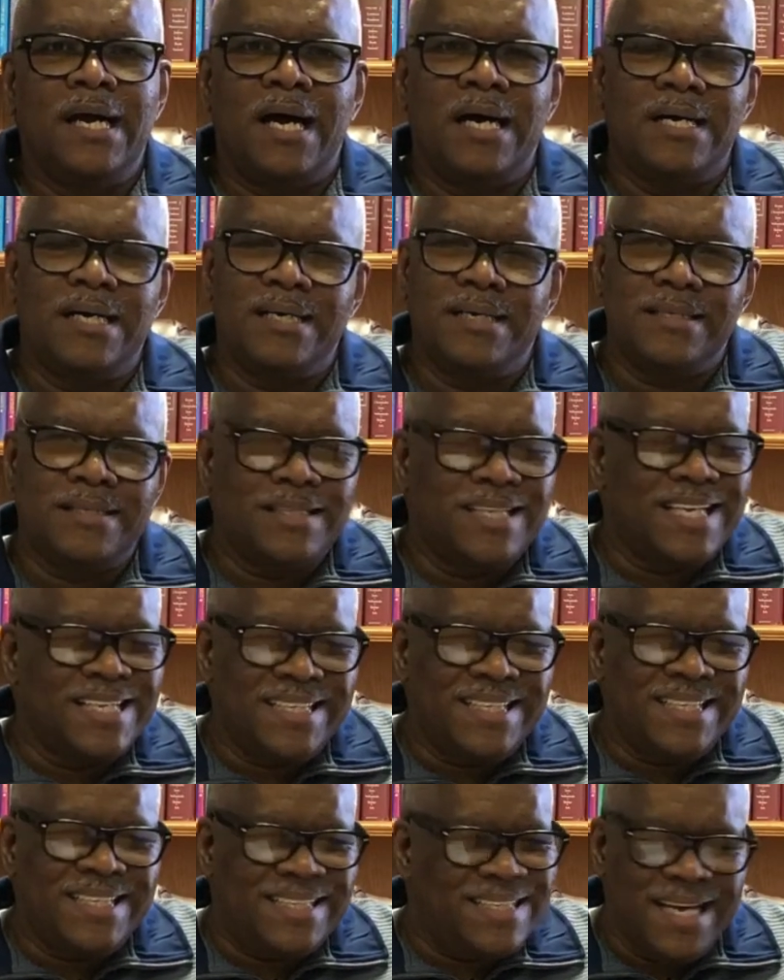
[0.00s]

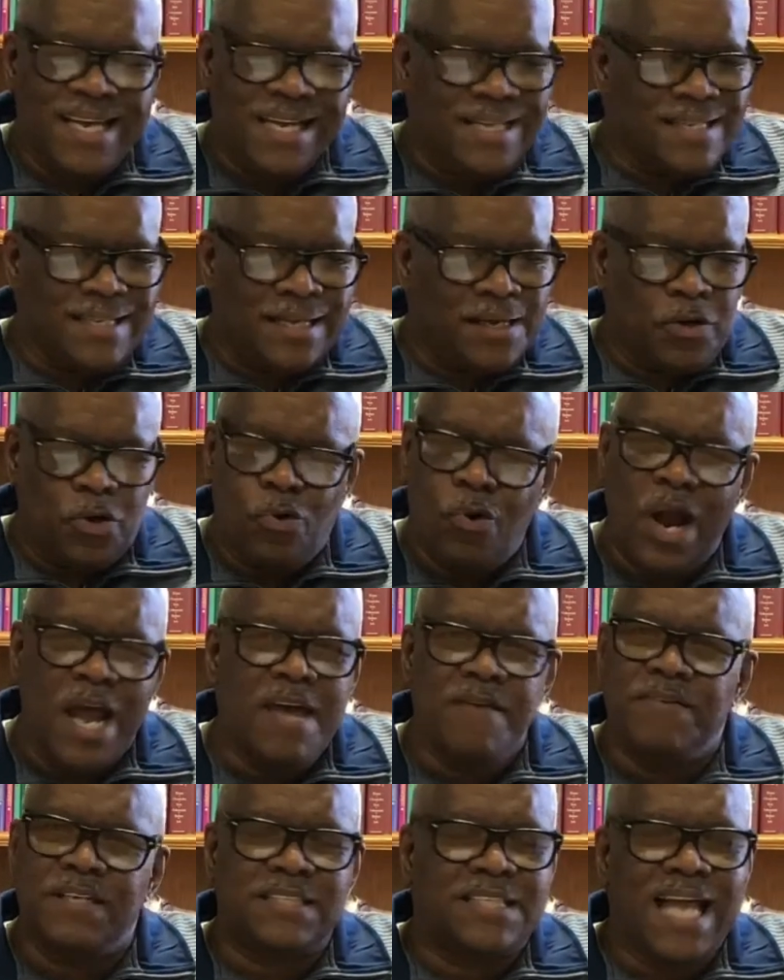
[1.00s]
the grave is
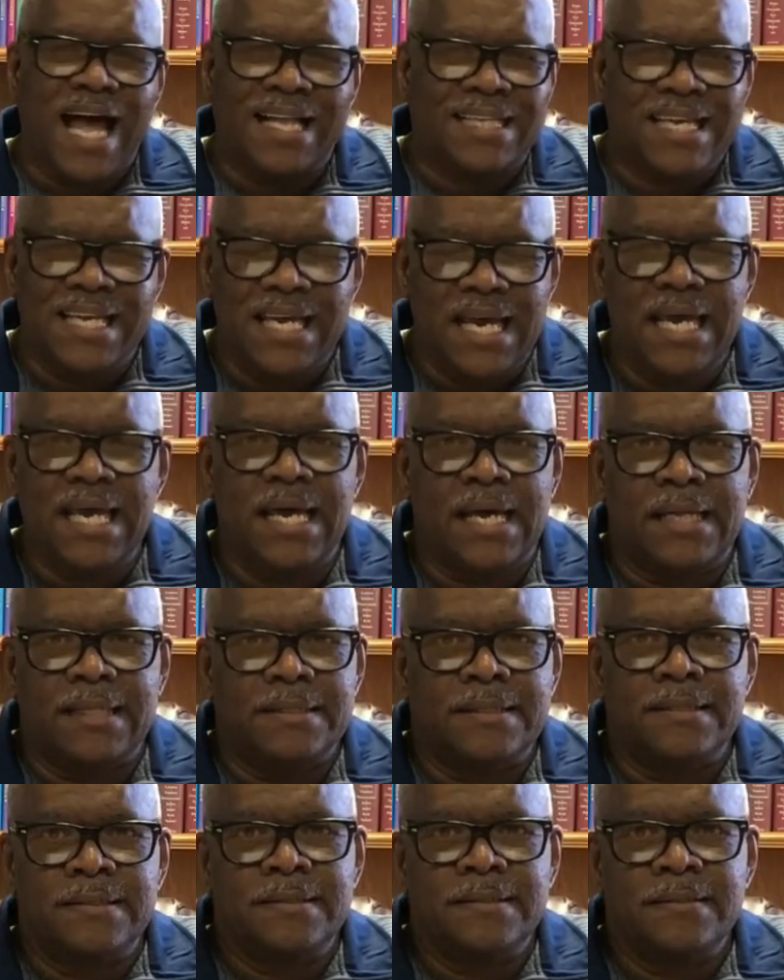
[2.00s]
not the end.
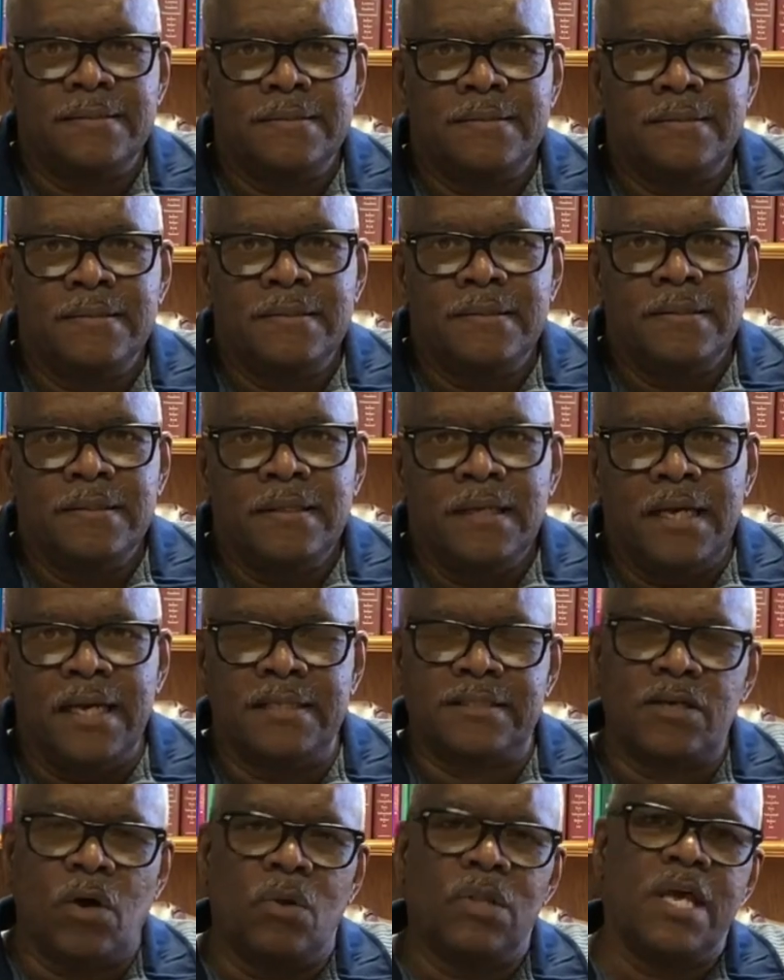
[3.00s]
It's
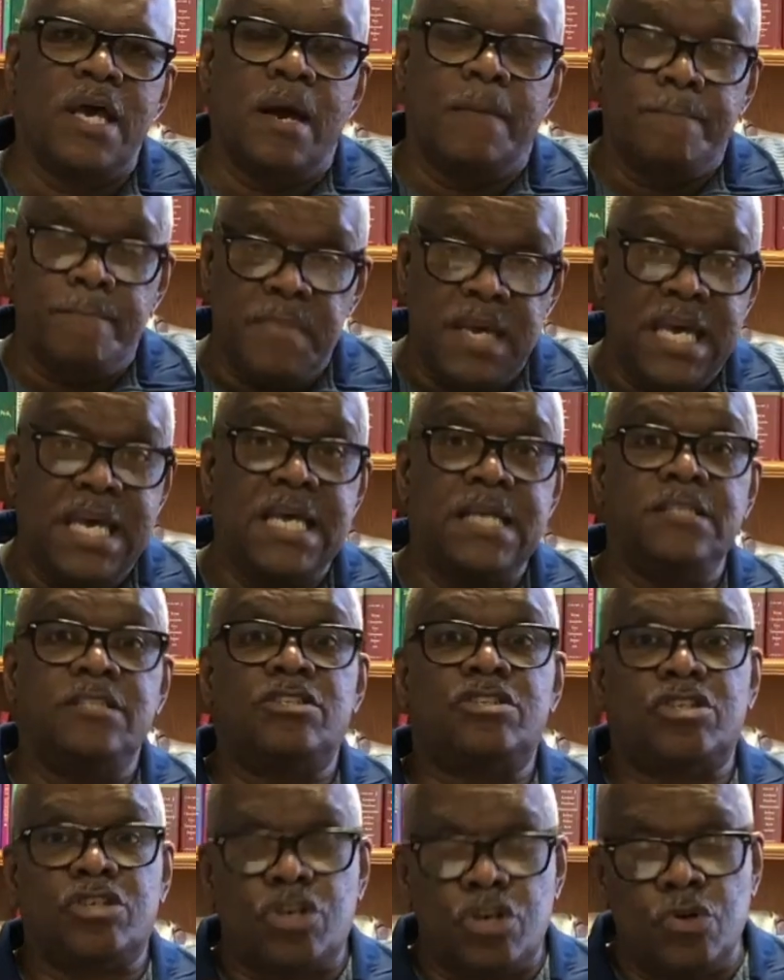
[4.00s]
only a means
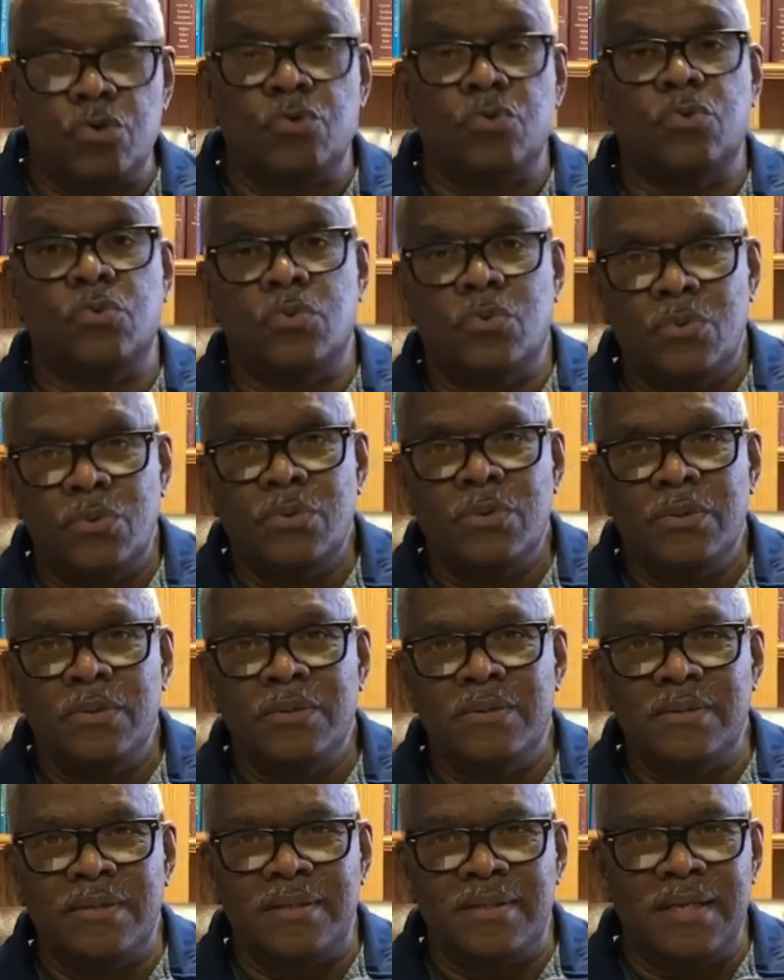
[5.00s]
to
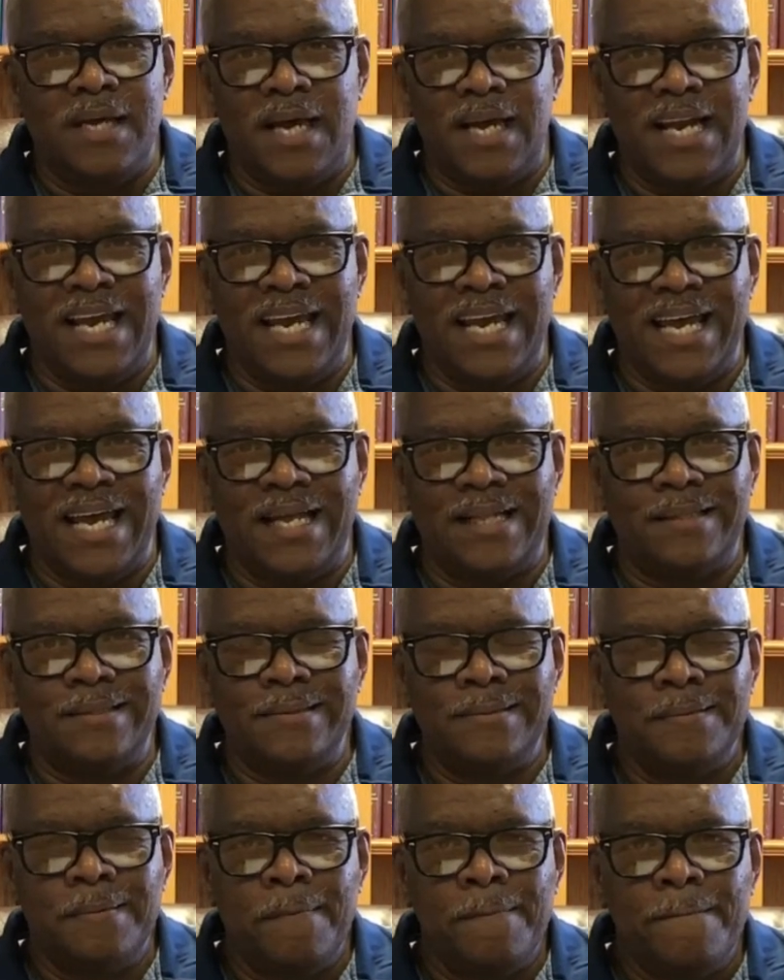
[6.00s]
an end.
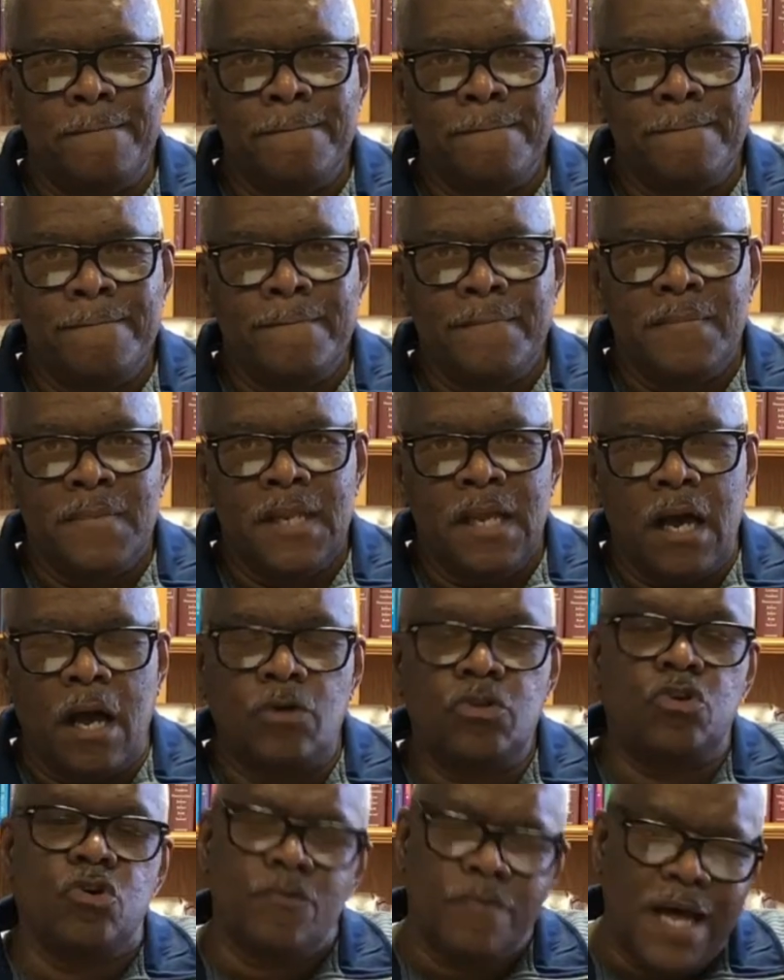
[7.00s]
Now, you've
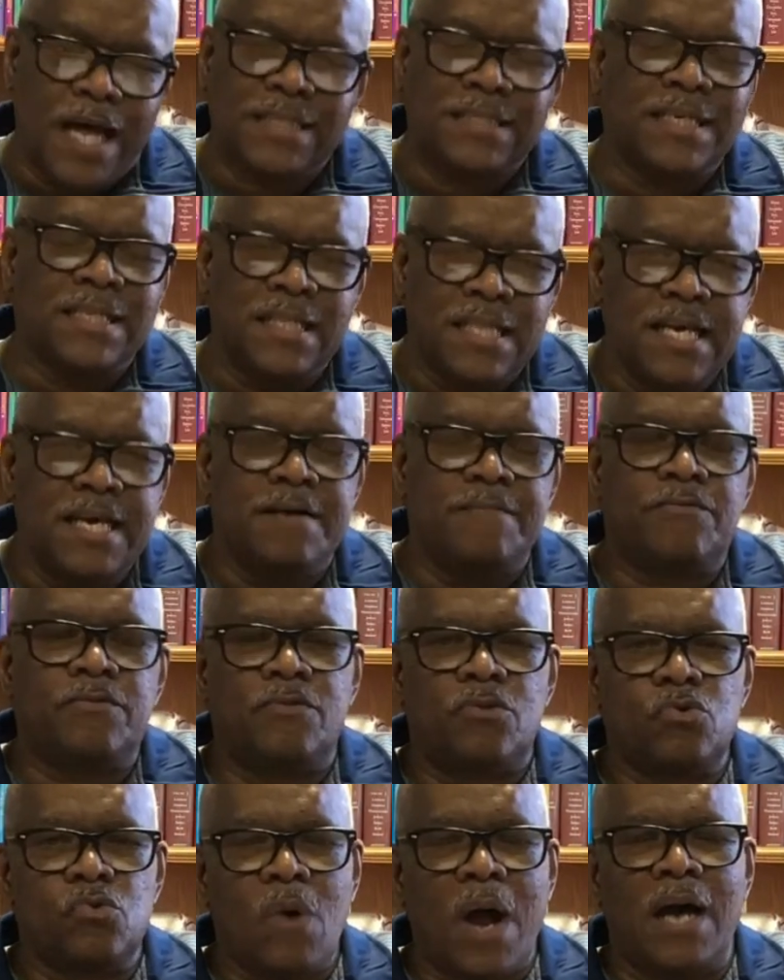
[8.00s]
got to live throughout
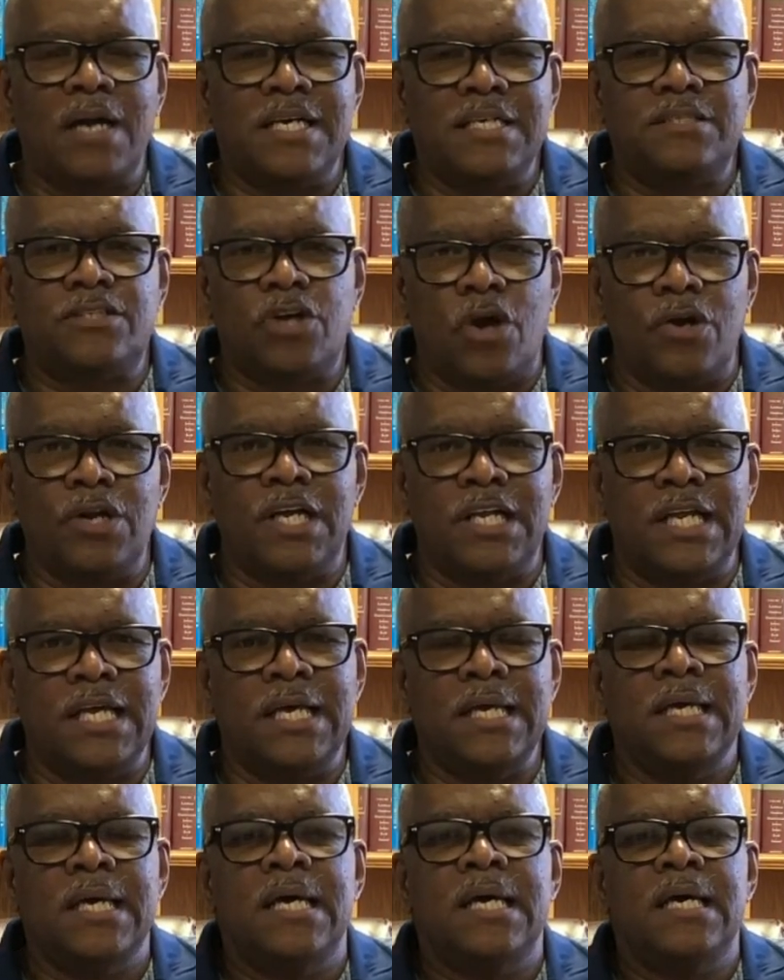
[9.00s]
eternity
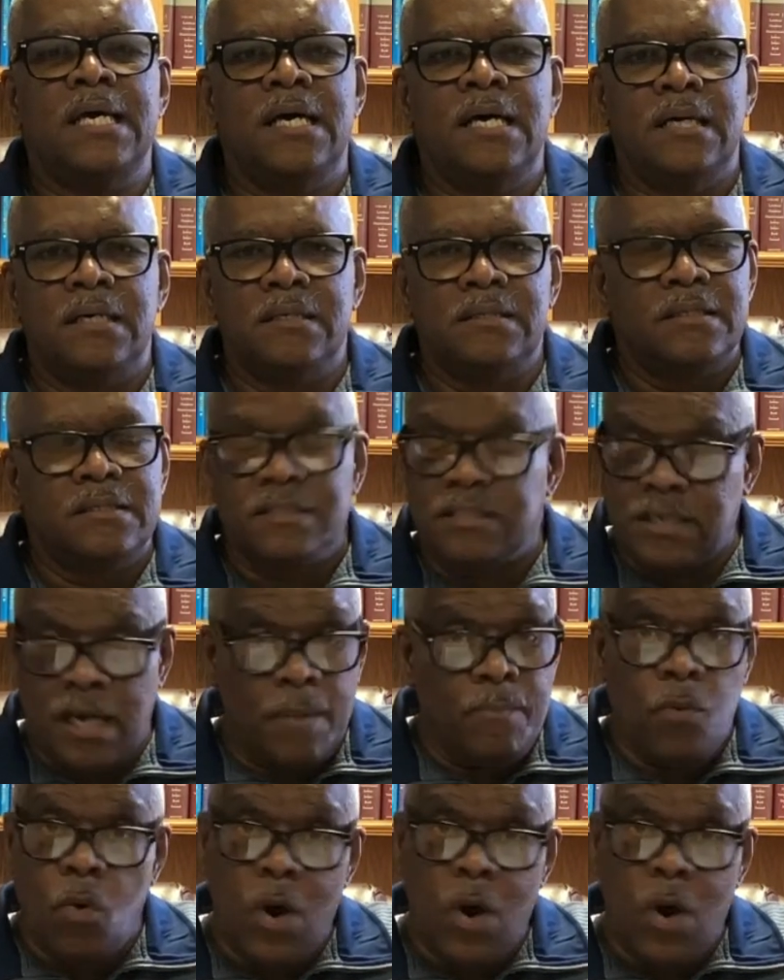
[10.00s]
somewhere.